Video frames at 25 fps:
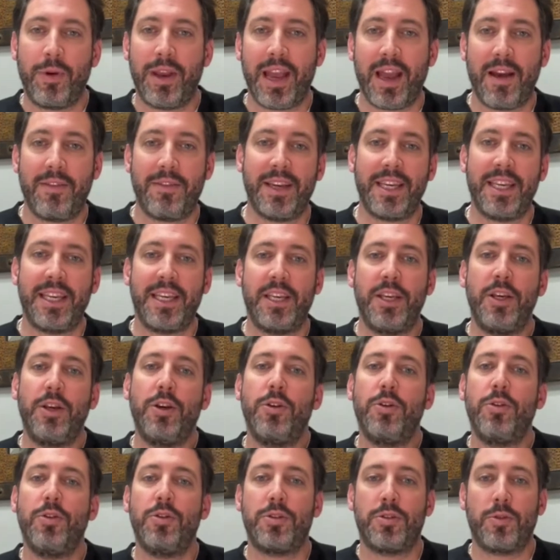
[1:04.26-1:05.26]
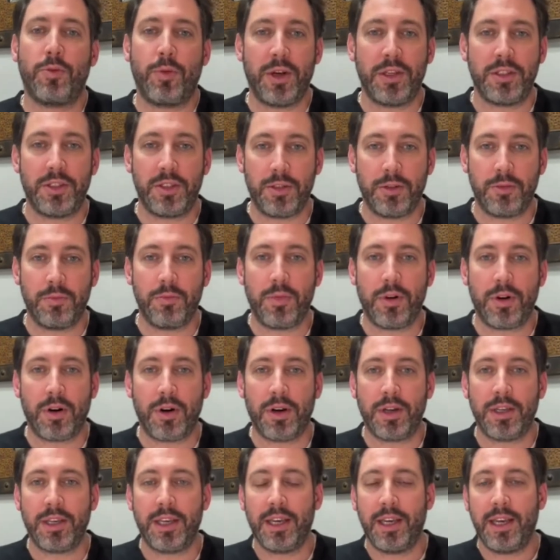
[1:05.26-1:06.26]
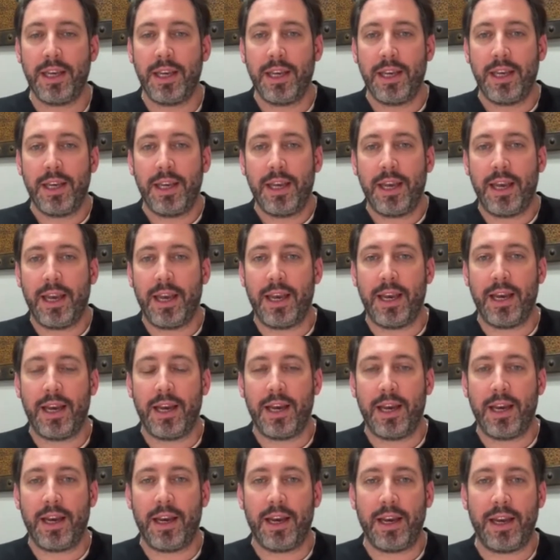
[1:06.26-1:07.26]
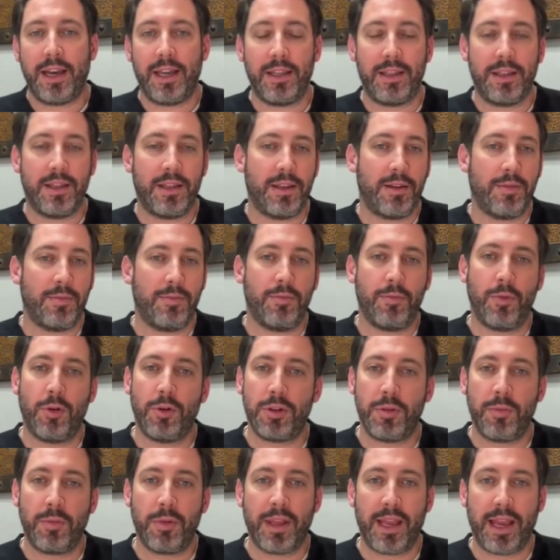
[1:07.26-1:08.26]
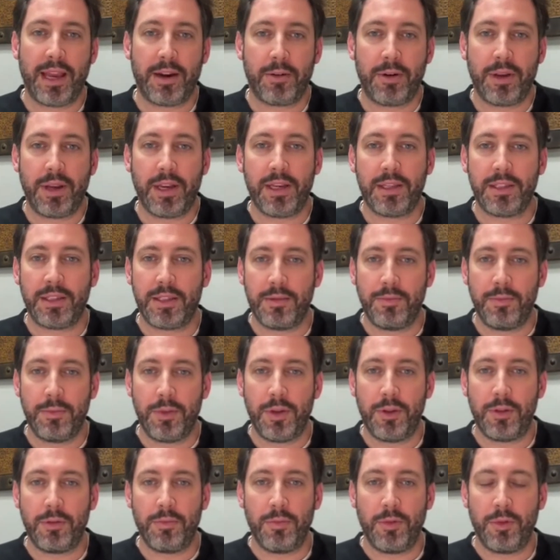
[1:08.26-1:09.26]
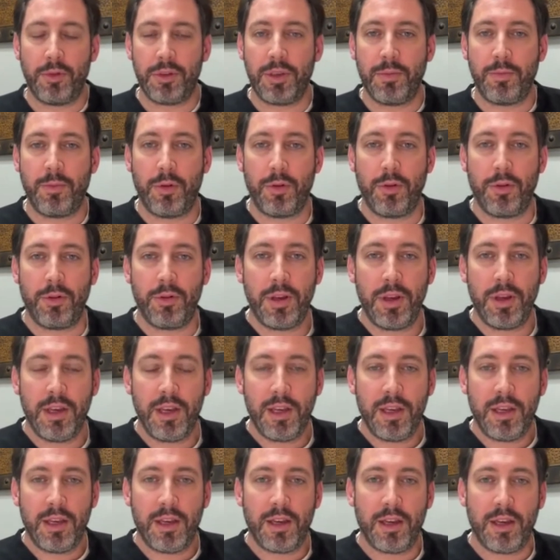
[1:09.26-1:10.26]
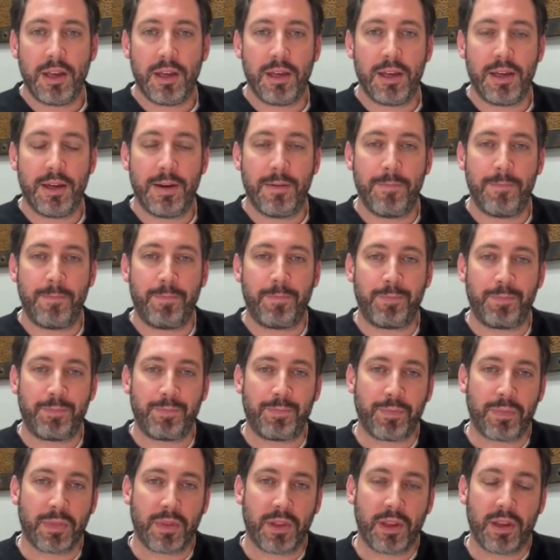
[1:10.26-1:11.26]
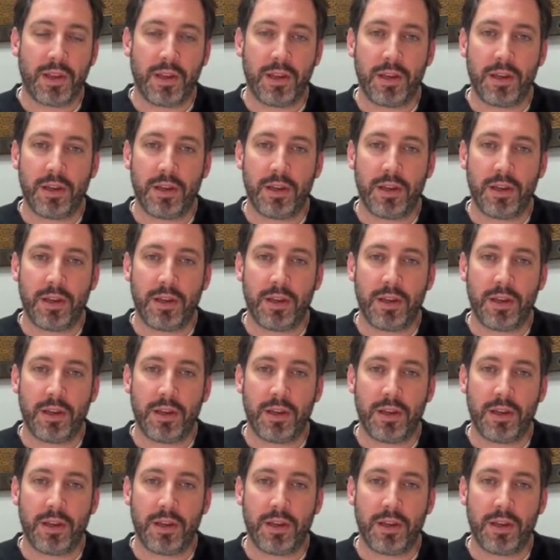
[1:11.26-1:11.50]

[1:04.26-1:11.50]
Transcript: we have a huge question mark in multiple areas, multiple chemicals